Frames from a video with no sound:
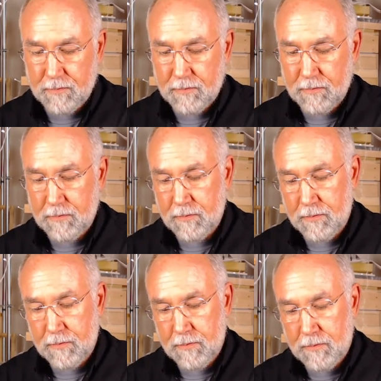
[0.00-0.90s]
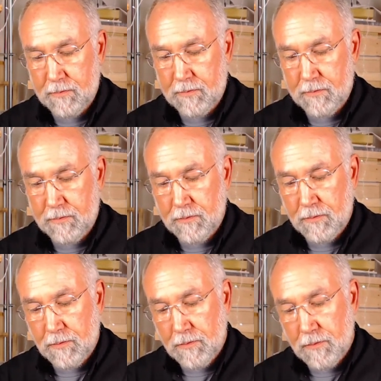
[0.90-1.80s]

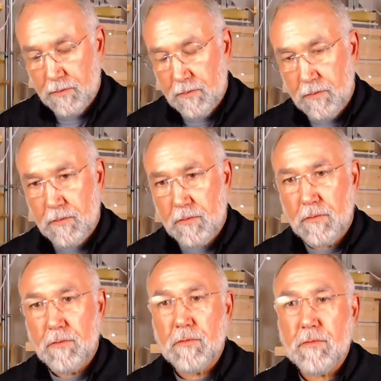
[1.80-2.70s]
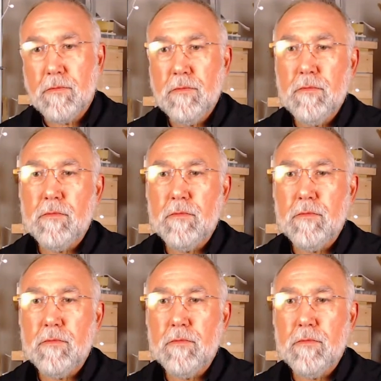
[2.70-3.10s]
Nobody speaks.